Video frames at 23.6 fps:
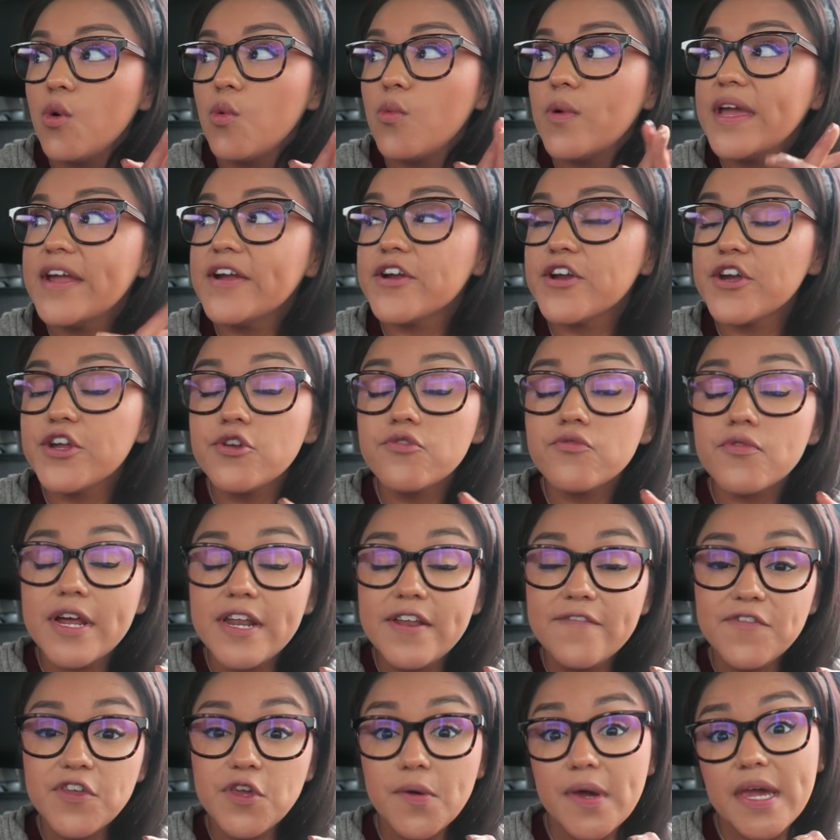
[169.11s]
We are going to run
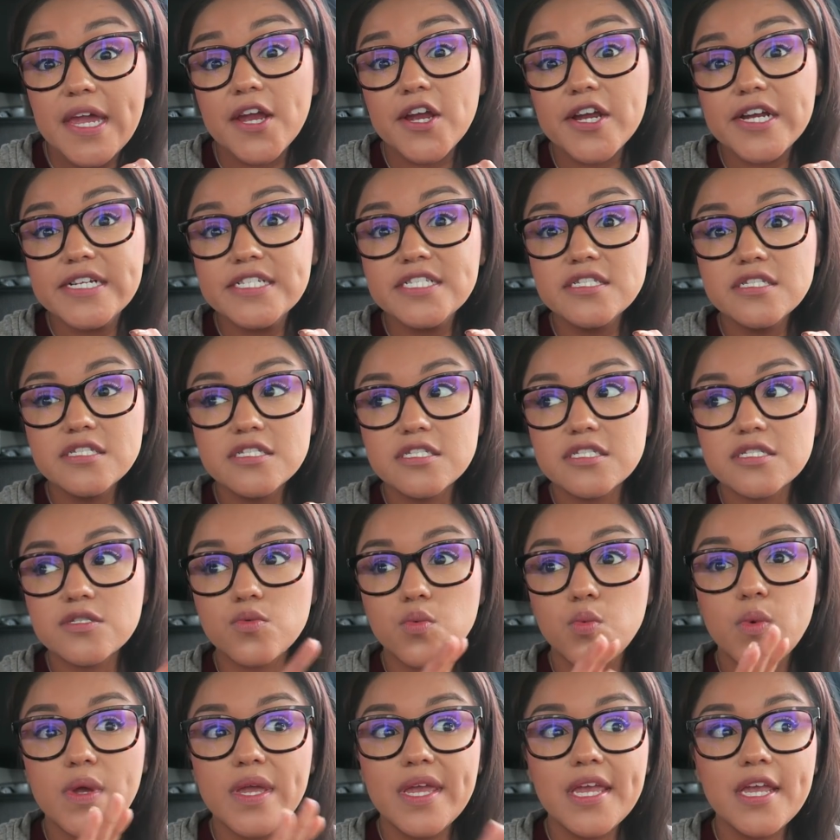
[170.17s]
a few errands.
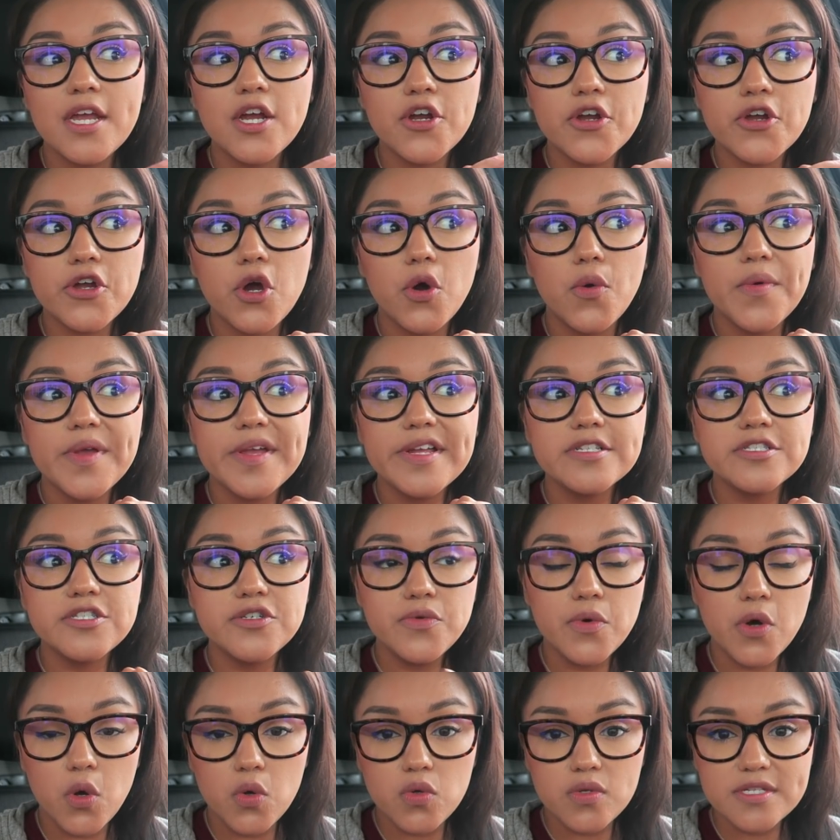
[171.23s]
We are going
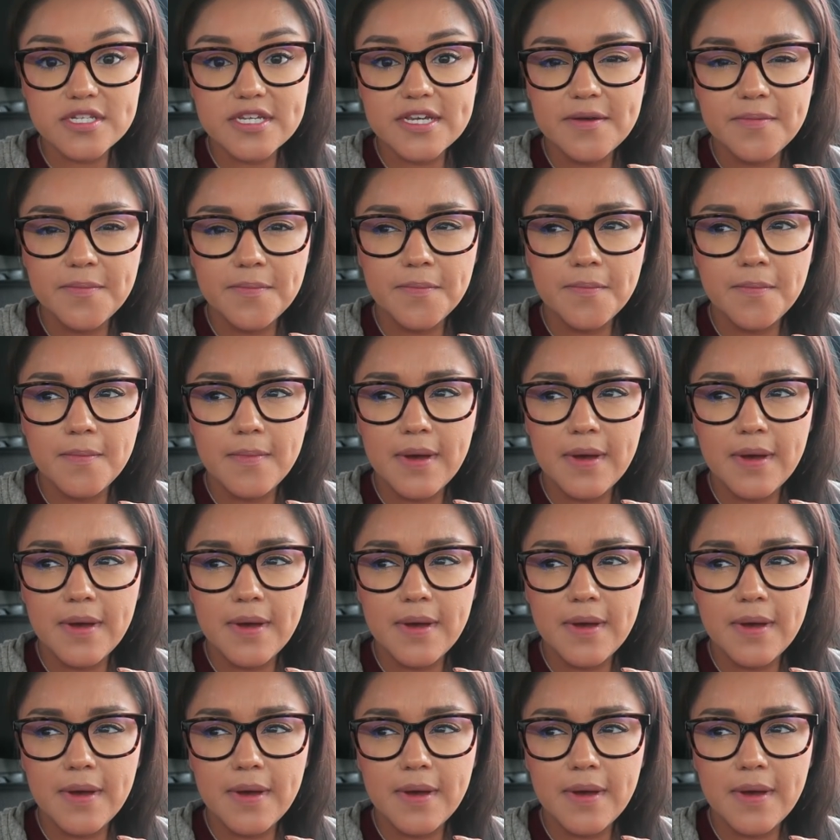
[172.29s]
to Ulta.